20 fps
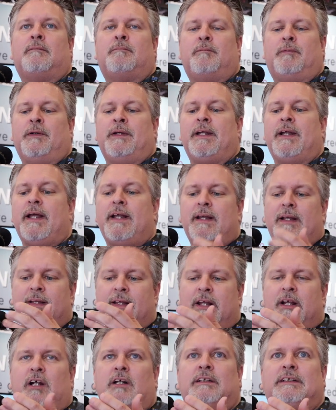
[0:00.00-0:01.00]
bring it in, and
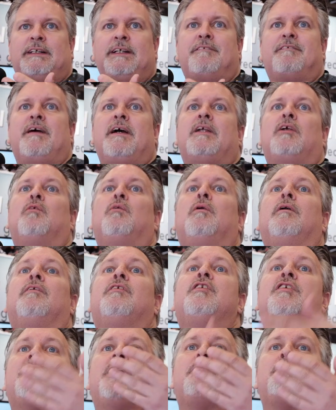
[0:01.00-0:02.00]
then our Z-Finder will
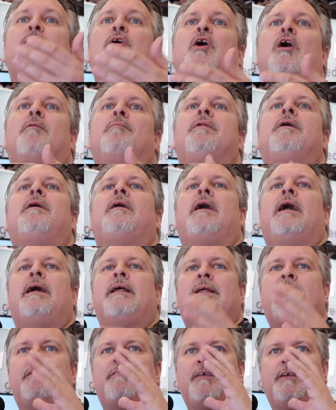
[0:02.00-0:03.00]
step you up
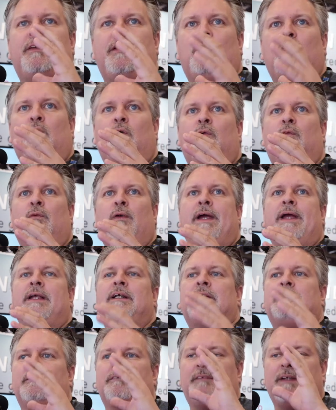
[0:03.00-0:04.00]
and give you the whole
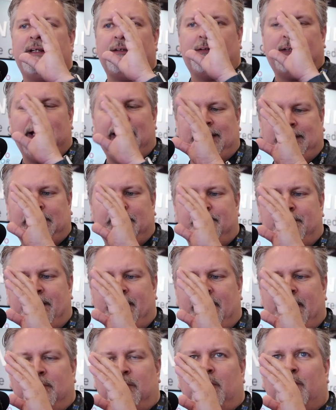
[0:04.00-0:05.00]
range of like actually
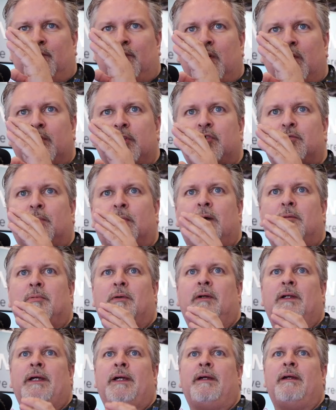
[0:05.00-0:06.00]
being able to focus
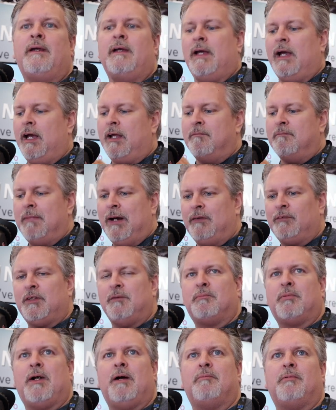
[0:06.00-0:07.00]
properly and mount
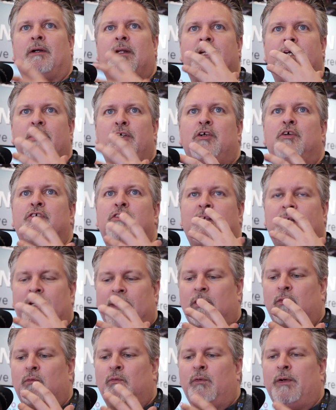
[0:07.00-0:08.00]
it properly and use it
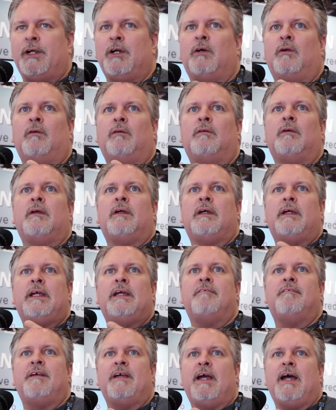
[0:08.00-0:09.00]
like a real
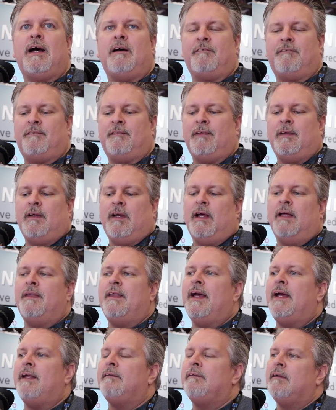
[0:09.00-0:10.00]
EVF. And
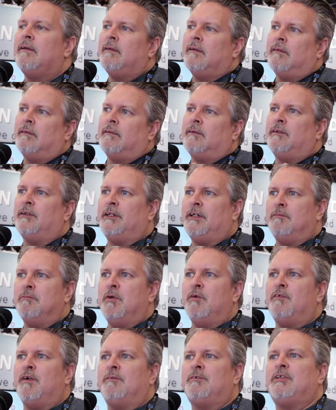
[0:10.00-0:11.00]
then you can
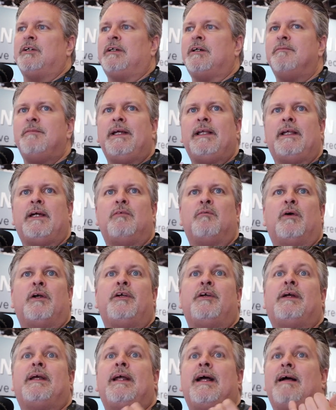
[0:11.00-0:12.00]
move up to a Kameleon where
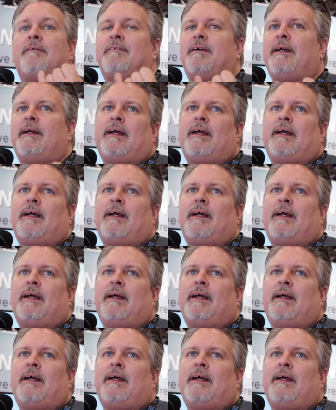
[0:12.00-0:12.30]
you can have